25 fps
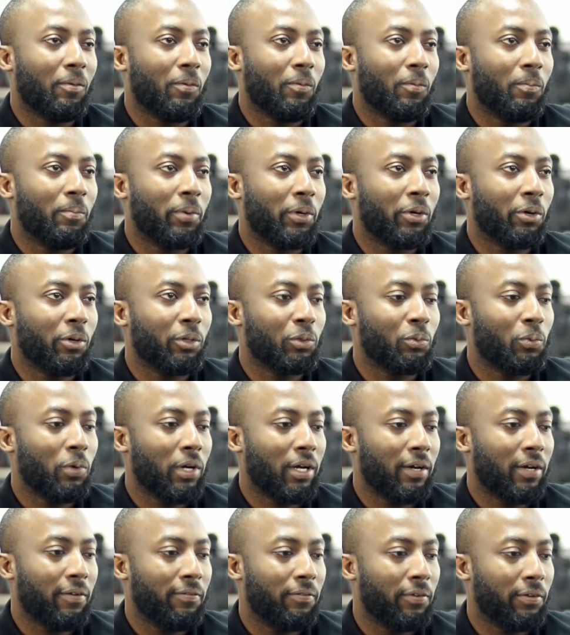Because we
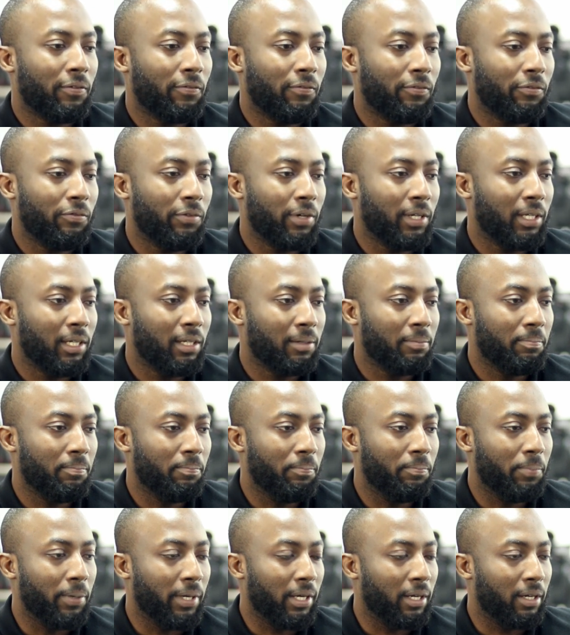have a really
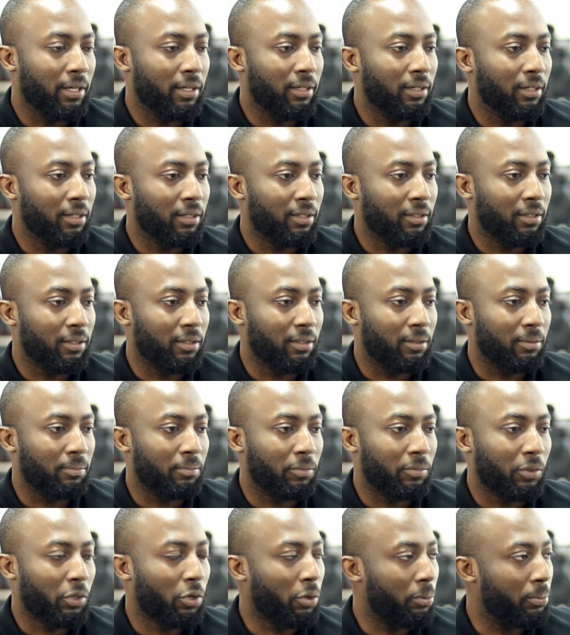big
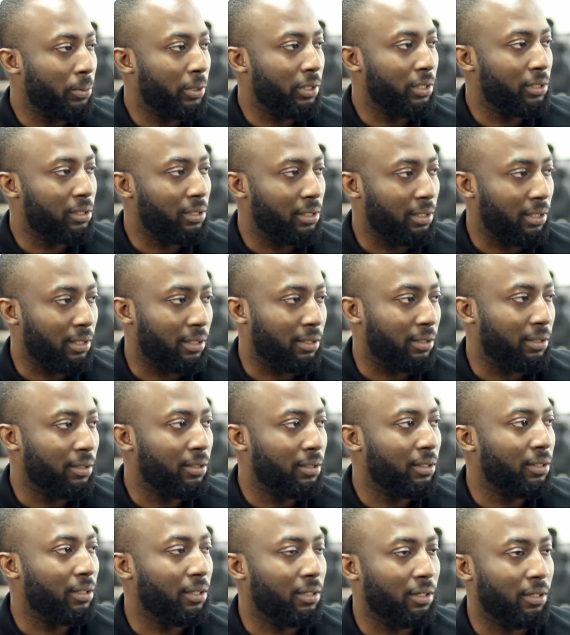community here
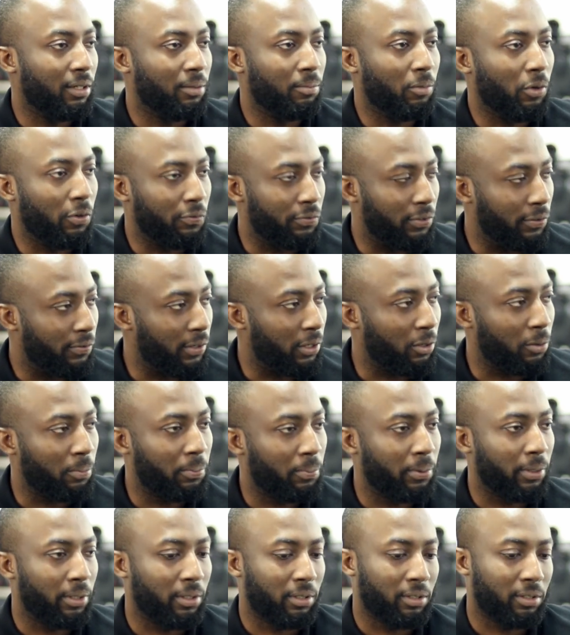of
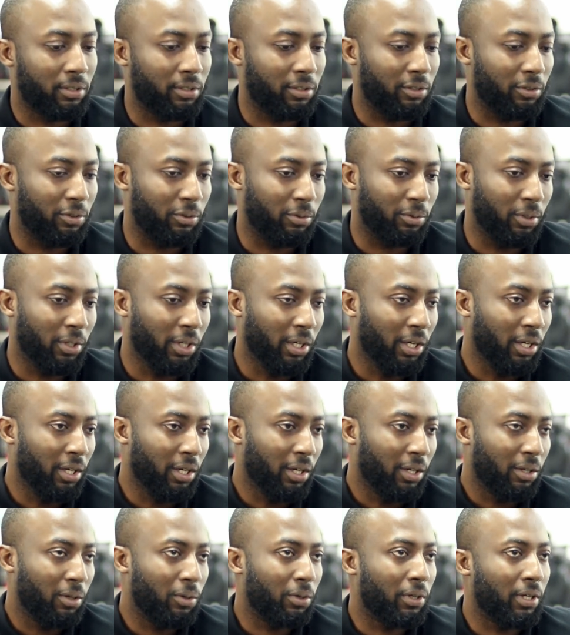developers, you know.
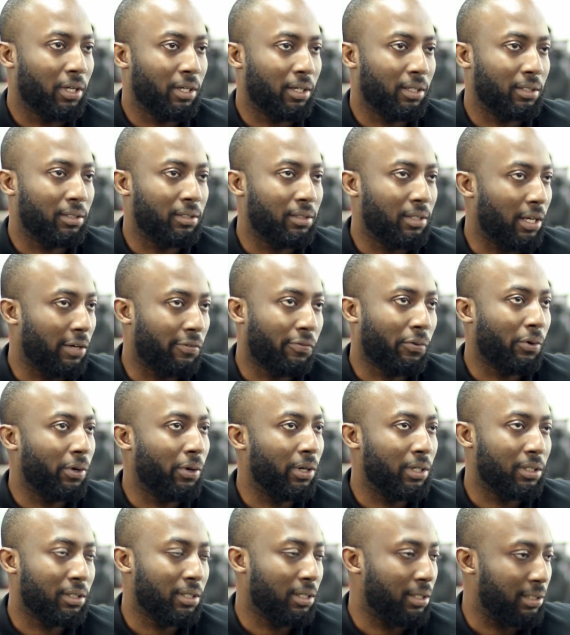Looking at, like, for
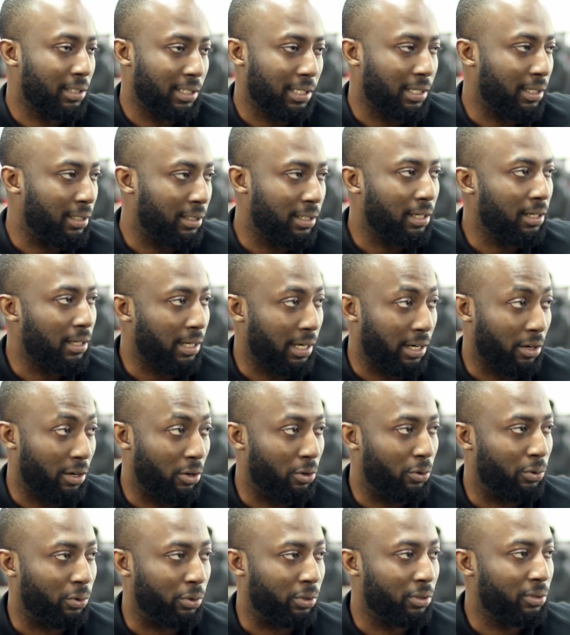instance, in Andela
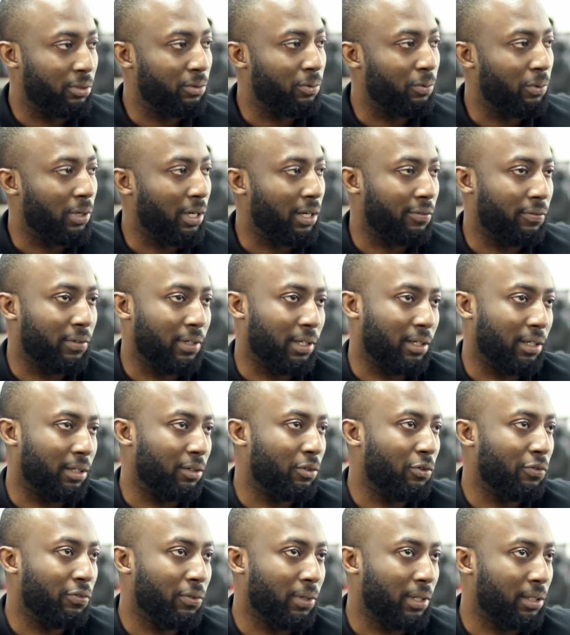alone, we have like
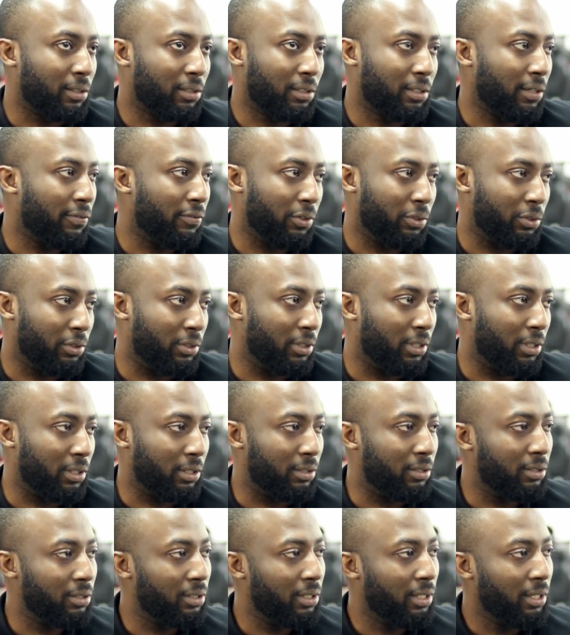over 700
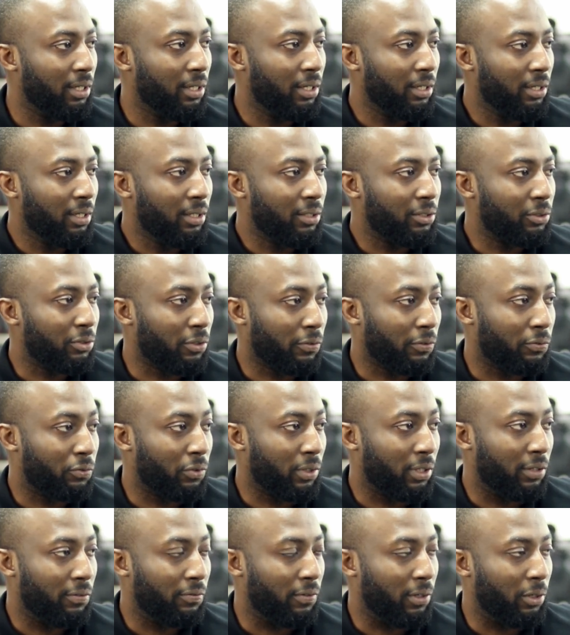
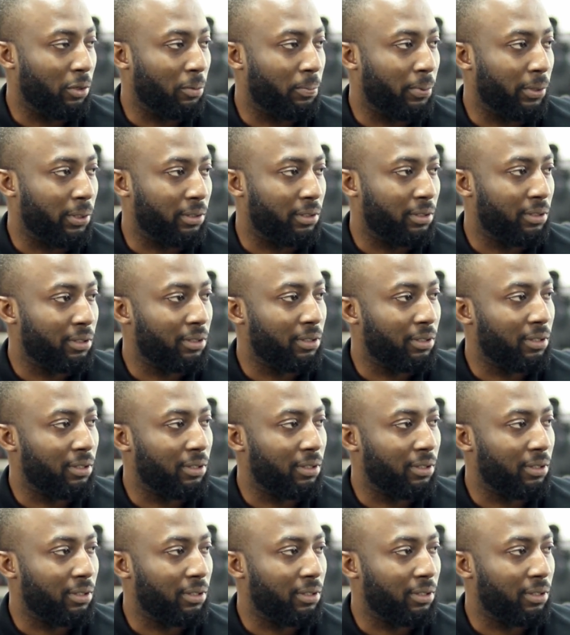software developers,